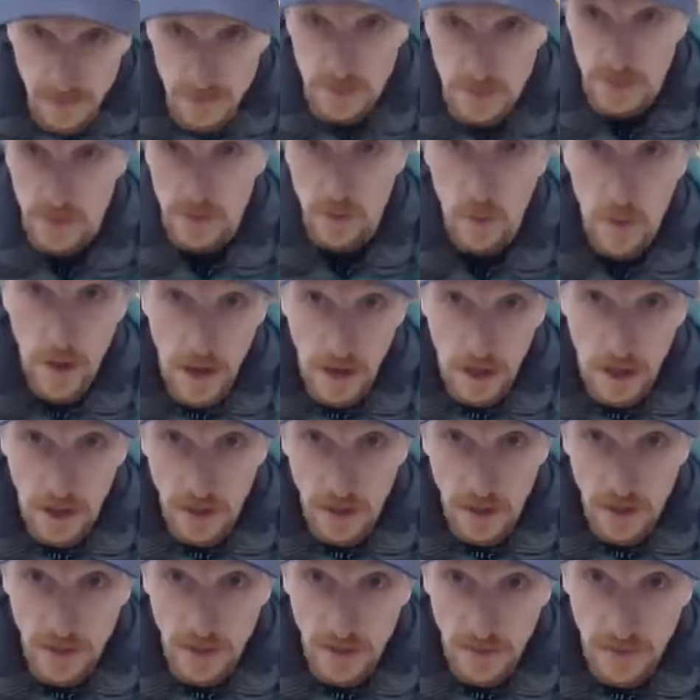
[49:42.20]
a
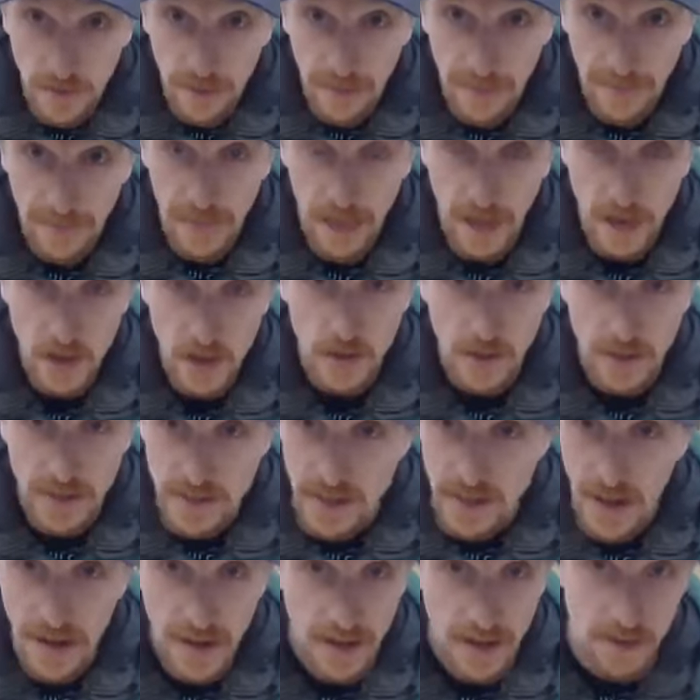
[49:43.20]
square and you can
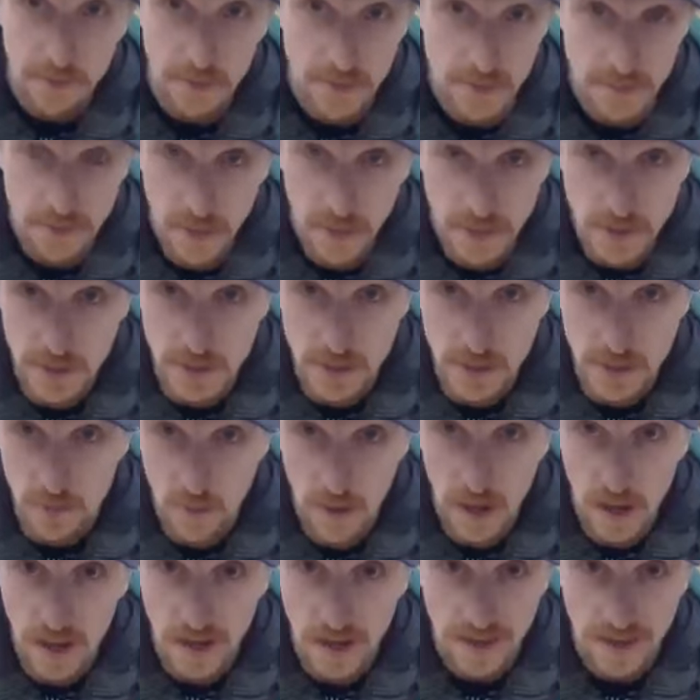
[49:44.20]
tighten them as much as you
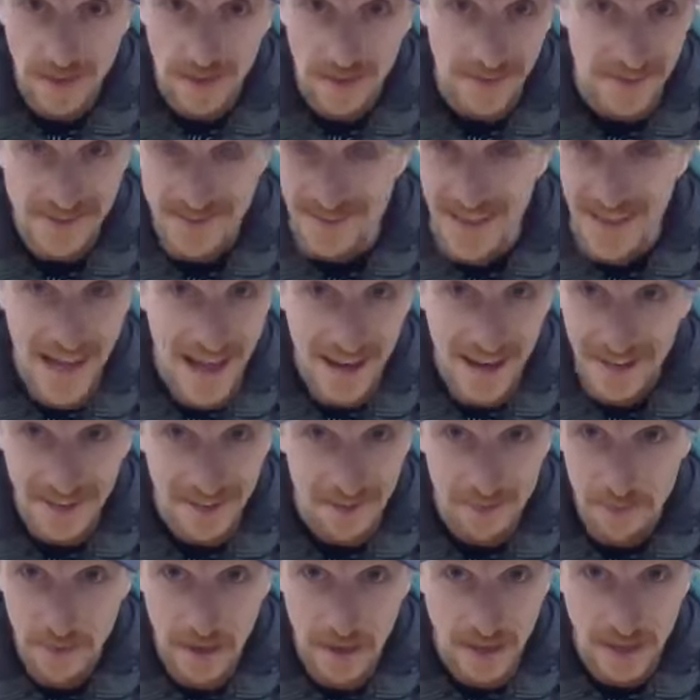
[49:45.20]
want. It's not
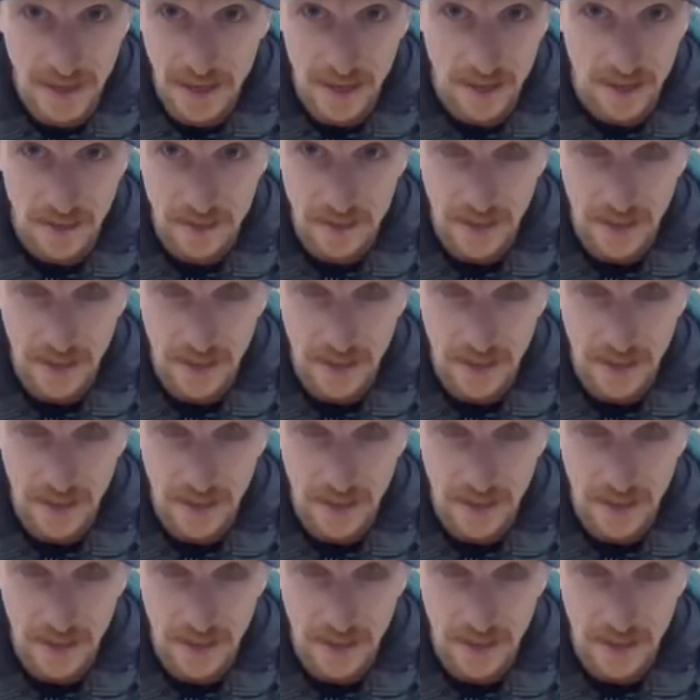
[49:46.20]
gonna make it